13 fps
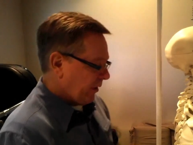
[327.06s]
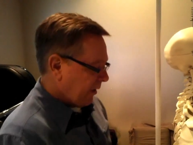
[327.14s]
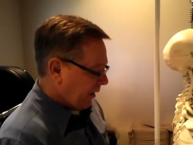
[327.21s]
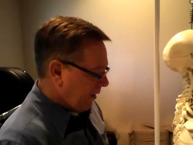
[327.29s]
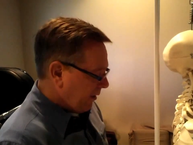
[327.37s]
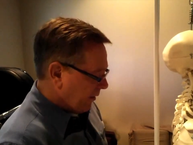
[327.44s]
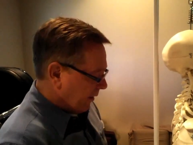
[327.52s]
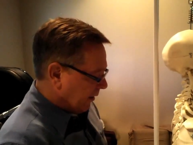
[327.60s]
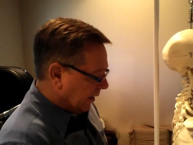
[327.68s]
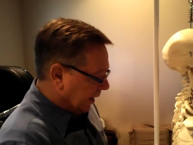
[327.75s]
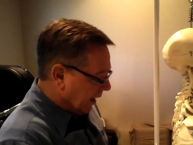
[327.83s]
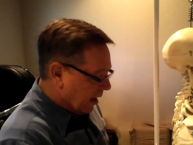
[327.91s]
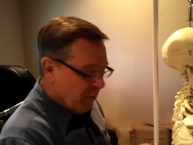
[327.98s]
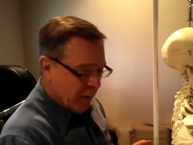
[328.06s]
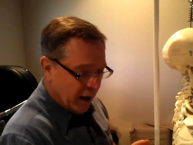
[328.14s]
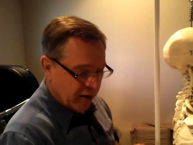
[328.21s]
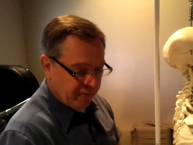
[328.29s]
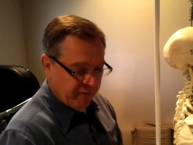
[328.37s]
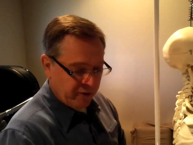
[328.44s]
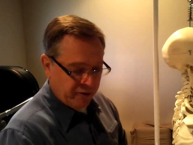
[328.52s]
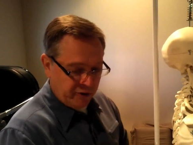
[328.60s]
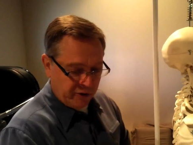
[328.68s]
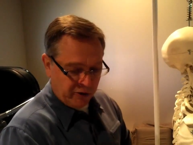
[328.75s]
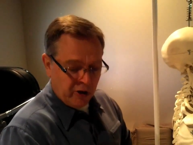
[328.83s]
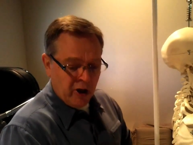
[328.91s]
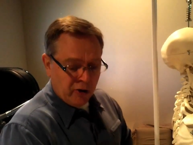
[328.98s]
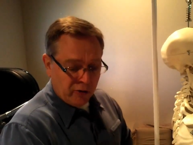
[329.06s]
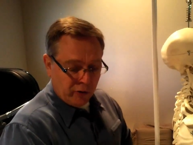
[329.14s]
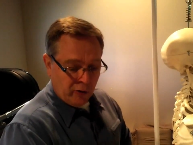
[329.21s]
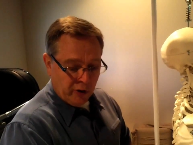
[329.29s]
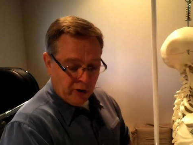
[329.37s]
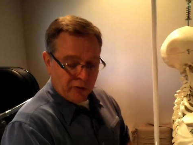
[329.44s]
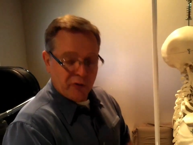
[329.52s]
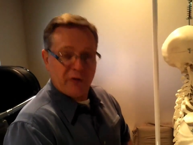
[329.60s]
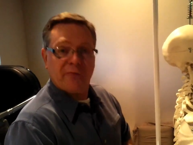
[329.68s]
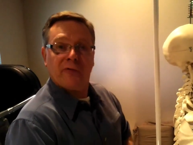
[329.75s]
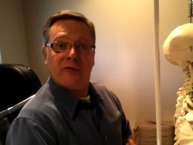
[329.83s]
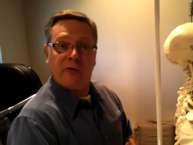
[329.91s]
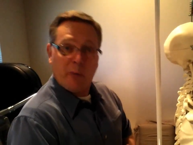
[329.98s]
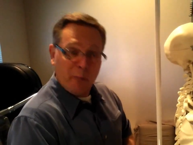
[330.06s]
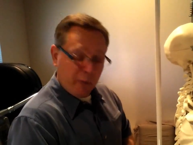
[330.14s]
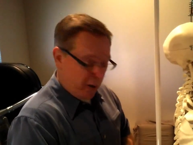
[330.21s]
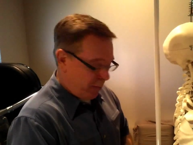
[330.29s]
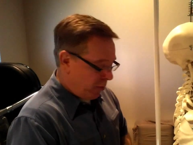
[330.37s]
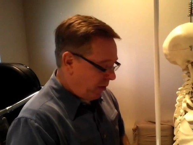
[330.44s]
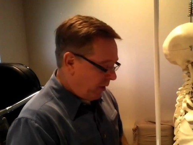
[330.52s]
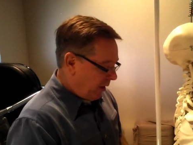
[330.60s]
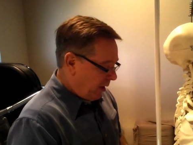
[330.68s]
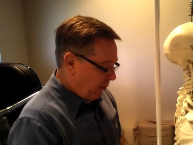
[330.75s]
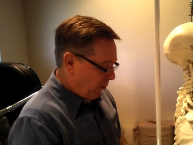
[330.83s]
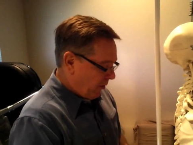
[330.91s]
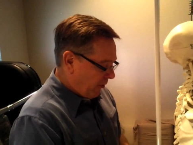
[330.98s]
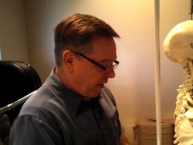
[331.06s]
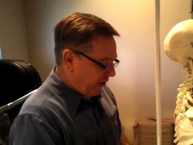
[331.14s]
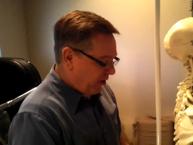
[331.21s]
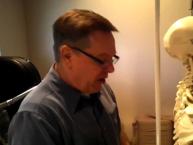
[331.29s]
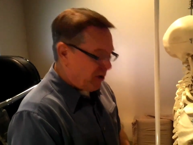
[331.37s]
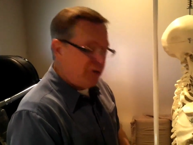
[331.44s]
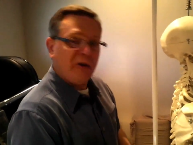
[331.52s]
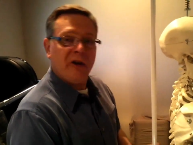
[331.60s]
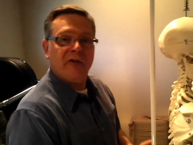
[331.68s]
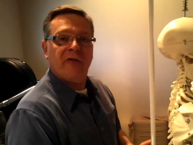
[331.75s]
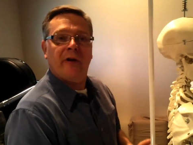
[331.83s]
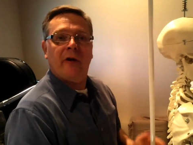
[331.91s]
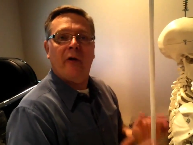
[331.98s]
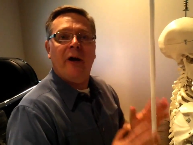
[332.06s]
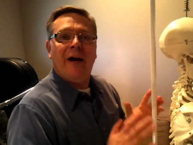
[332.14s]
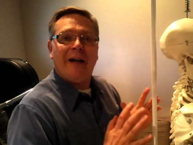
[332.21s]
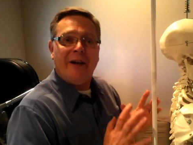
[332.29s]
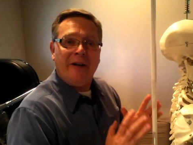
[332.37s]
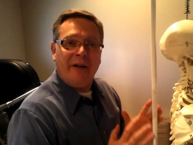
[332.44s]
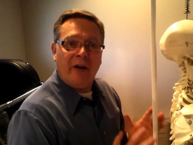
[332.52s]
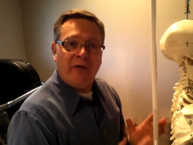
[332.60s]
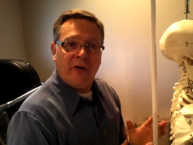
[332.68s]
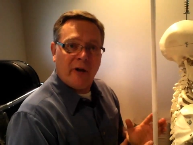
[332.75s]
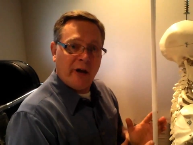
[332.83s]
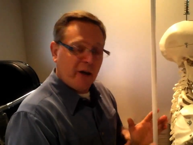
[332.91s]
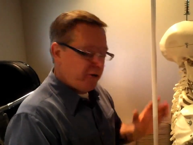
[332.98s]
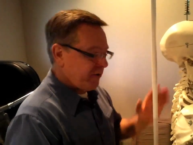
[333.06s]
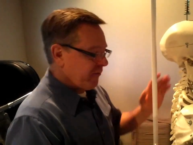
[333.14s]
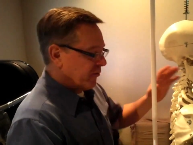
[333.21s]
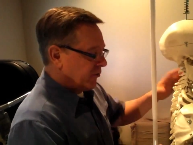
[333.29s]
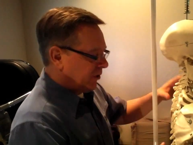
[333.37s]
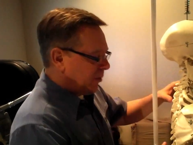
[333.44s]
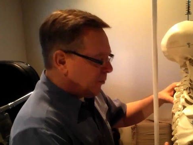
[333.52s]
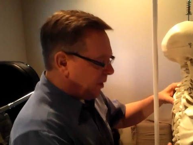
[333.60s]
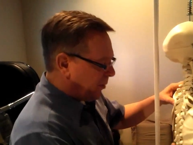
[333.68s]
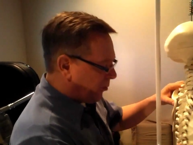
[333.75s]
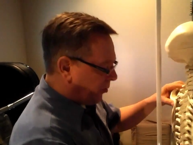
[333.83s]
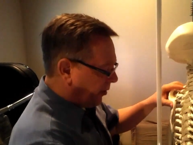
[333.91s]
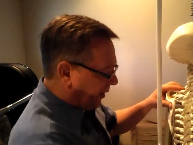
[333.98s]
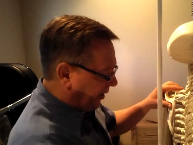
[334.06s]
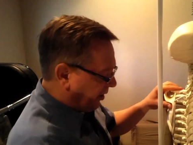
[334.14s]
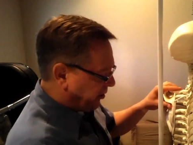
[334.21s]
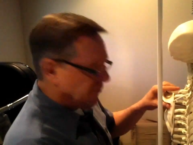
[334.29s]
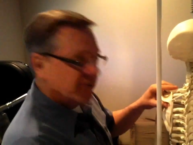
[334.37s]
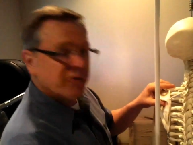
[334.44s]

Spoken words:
Okay, it can manifest into scoliosis for some people, but that tendency is there nonetheless. For some people, it's